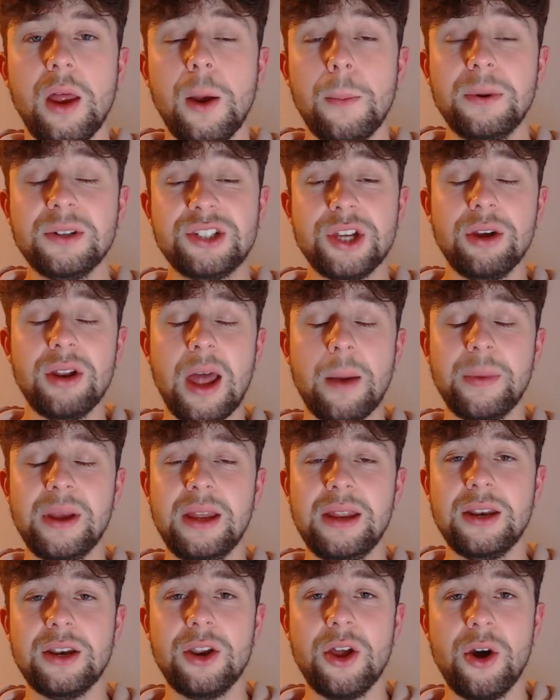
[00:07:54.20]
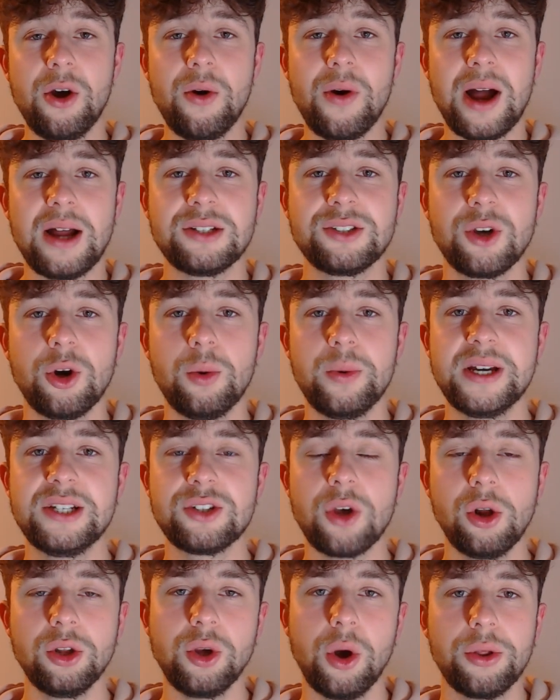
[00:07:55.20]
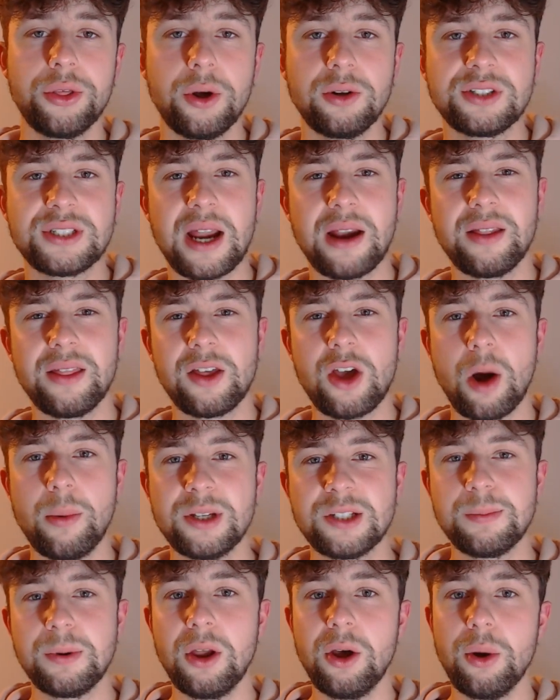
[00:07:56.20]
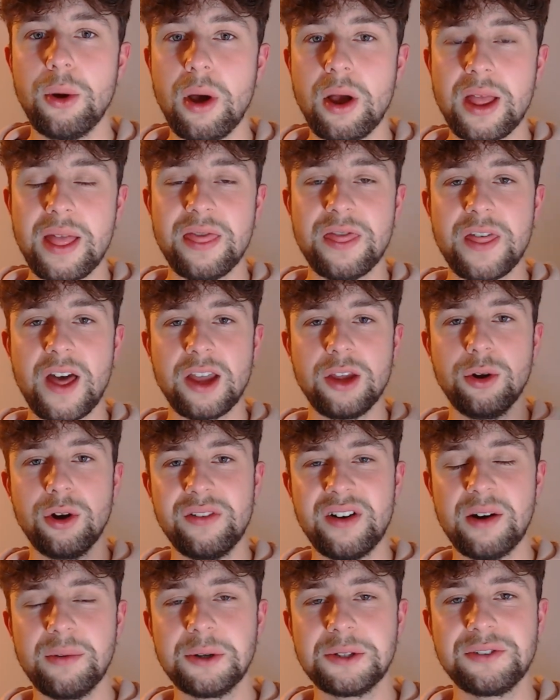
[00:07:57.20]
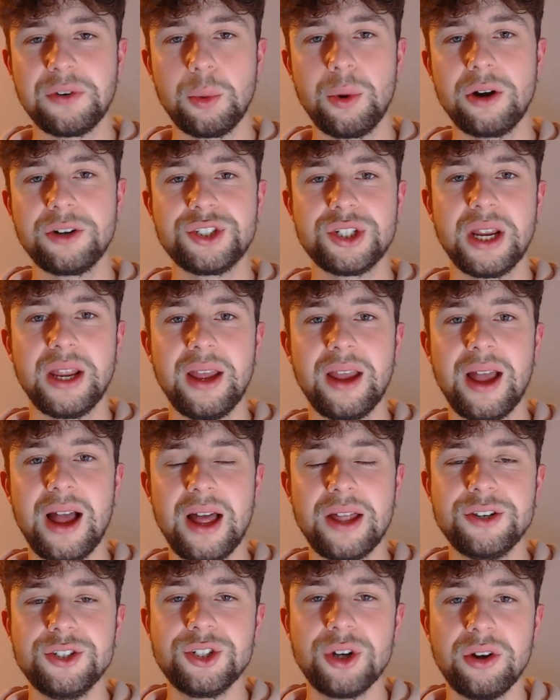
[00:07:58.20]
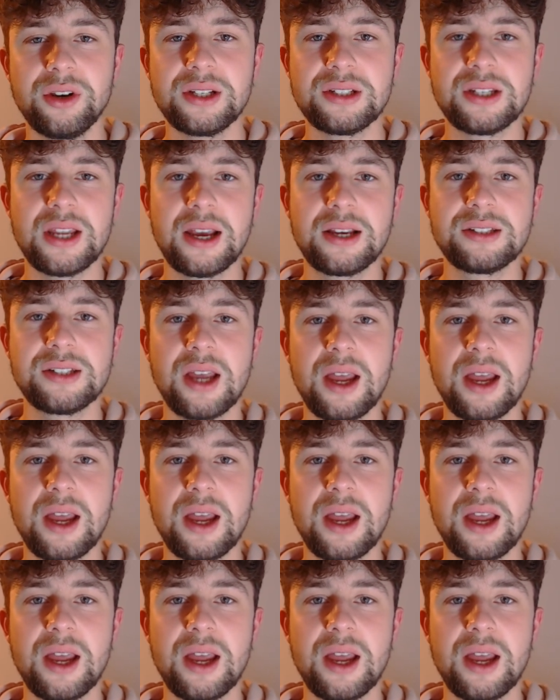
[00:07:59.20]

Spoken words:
But do let me know, as always, all your thoughts down in the comments below. And thank you all very much for watching, and join us next